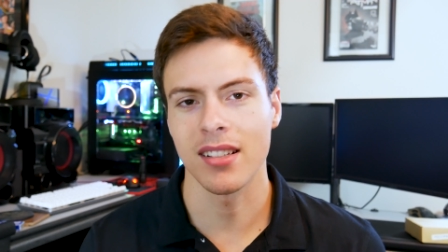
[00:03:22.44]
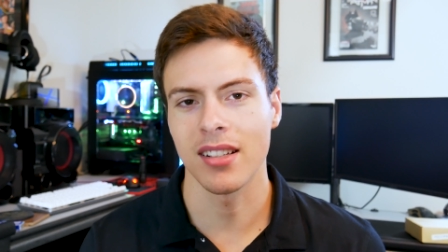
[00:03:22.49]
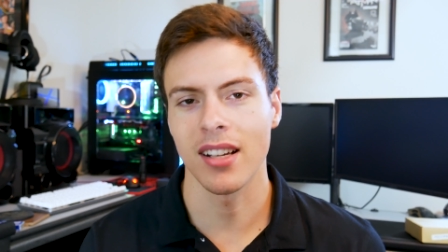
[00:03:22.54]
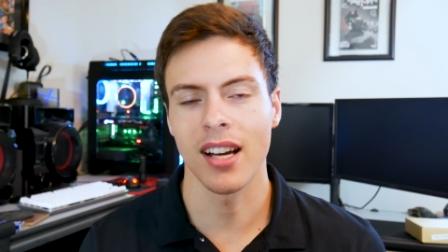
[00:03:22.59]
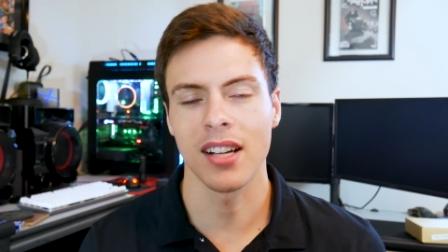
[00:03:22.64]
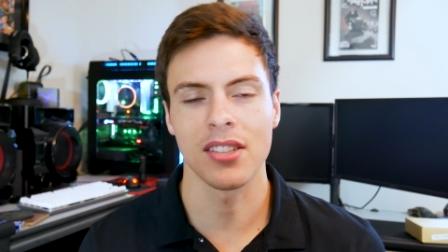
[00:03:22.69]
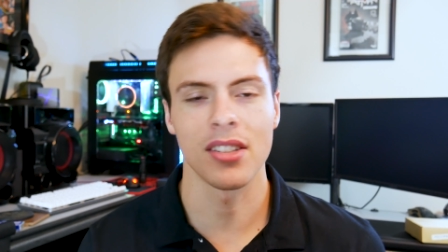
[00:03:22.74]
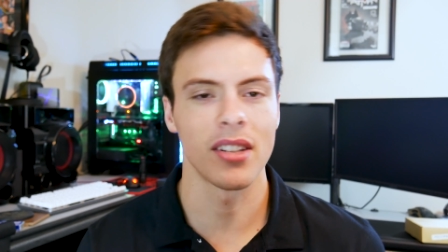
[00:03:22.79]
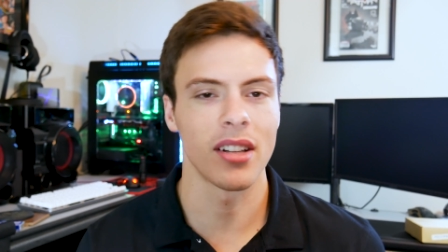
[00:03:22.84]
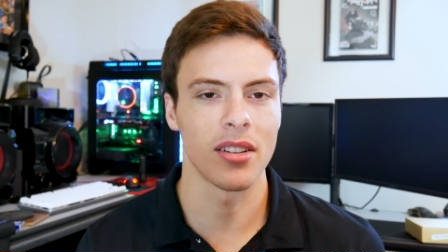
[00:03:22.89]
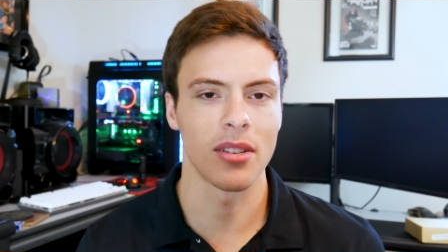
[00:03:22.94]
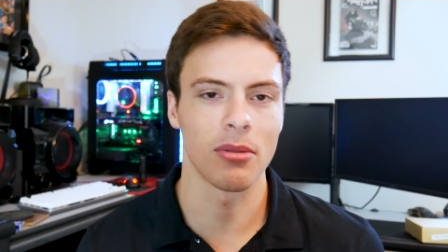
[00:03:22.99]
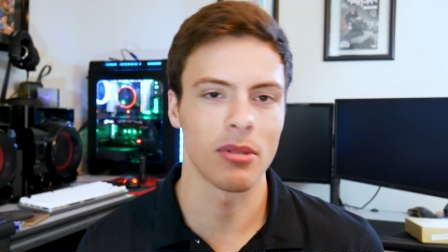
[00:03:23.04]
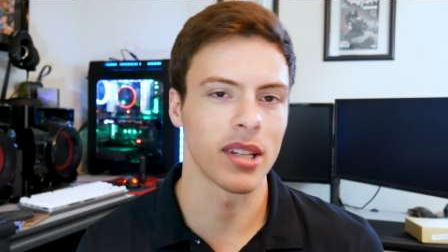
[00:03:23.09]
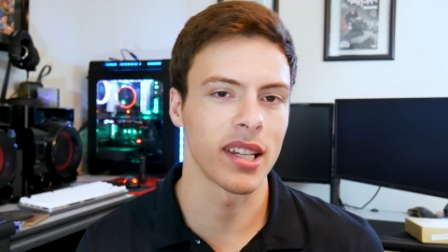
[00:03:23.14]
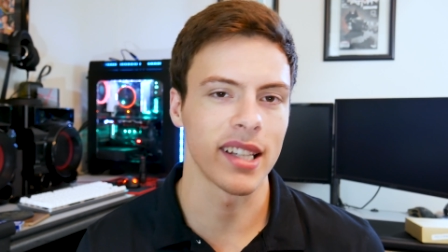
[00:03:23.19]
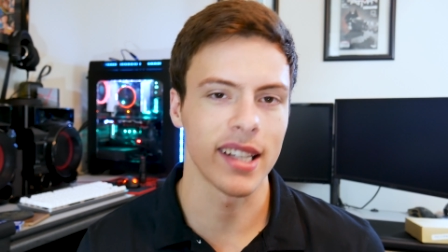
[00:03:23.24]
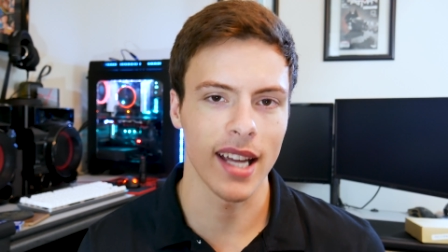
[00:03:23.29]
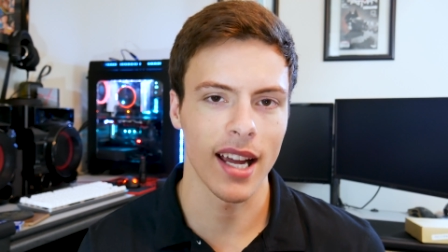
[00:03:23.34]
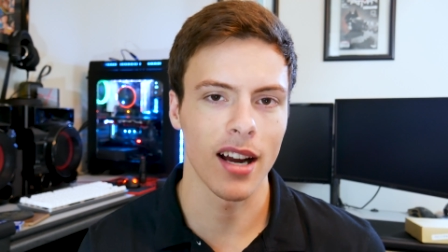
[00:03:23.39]
She actually doesn't
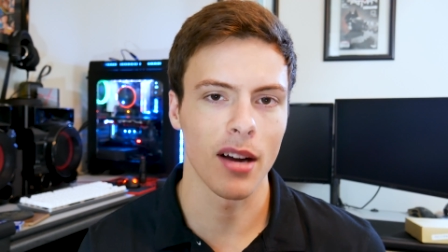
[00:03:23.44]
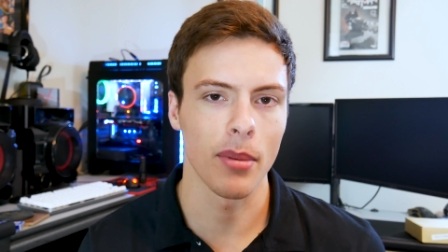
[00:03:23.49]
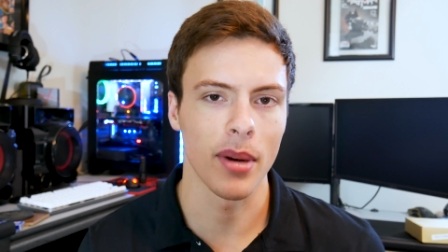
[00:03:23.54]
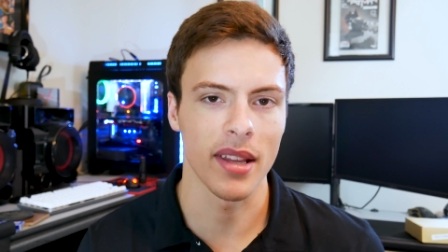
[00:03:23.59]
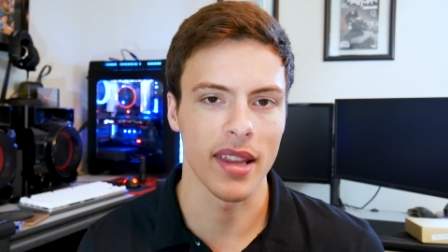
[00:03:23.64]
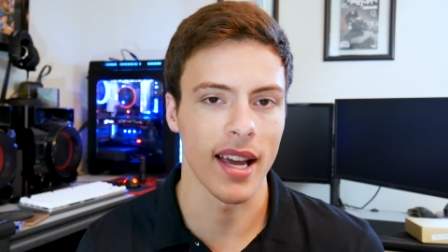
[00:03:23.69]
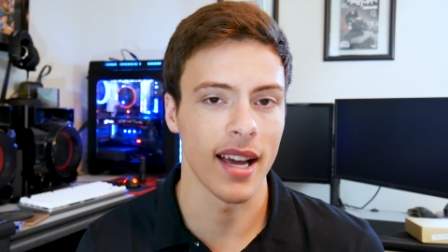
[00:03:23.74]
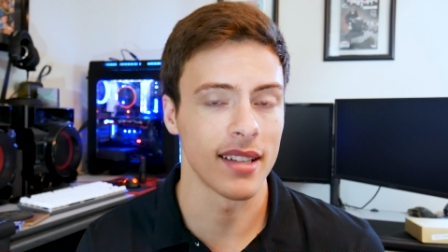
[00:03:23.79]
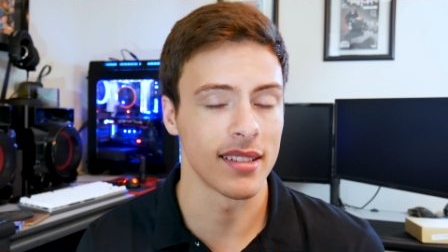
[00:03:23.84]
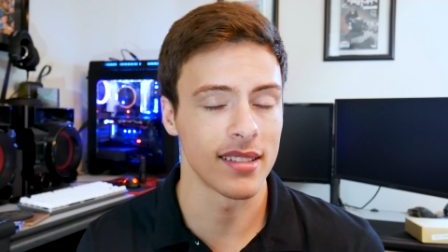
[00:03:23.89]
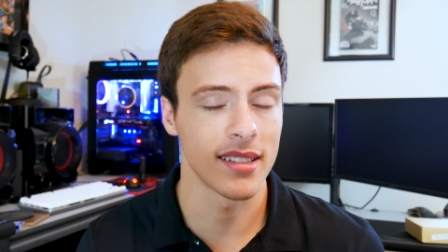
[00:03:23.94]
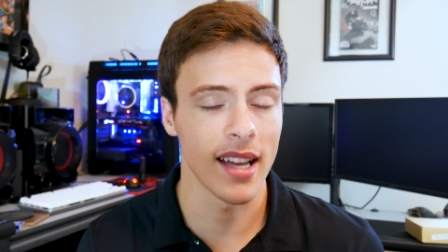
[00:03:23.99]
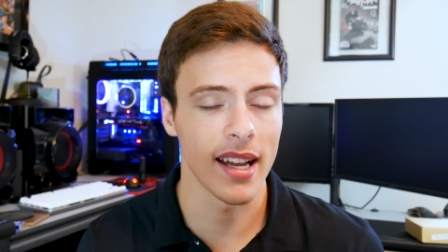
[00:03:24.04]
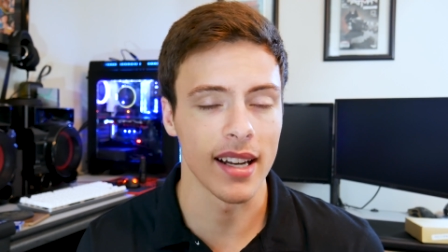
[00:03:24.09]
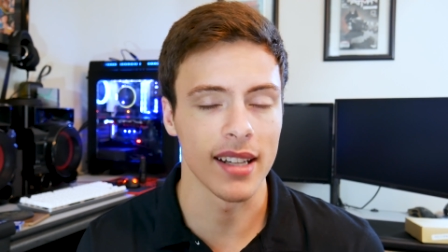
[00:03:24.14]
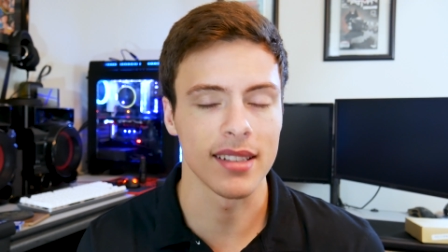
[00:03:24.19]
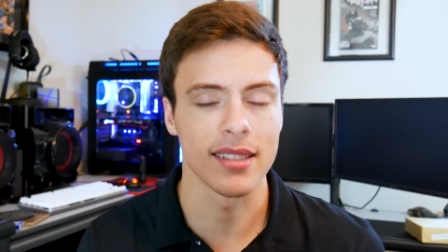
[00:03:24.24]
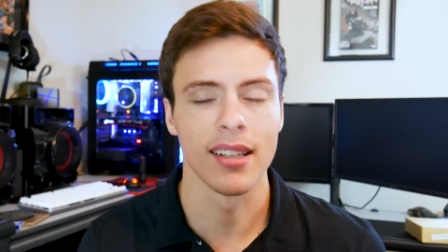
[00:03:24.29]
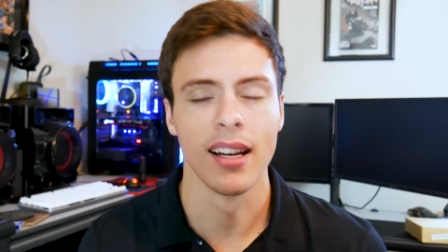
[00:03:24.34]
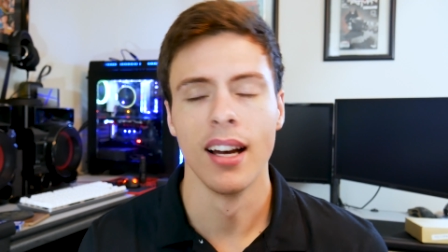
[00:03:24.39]
really care about the
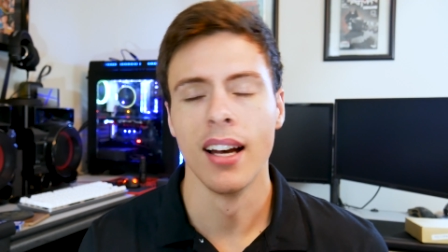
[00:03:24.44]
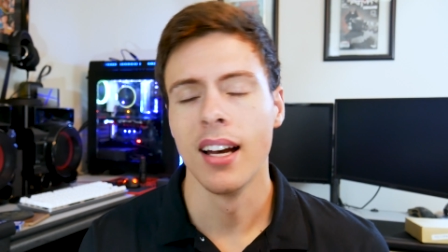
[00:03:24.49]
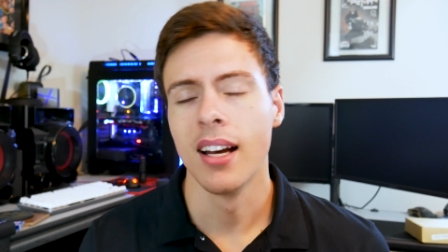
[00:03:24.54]
aesthetics.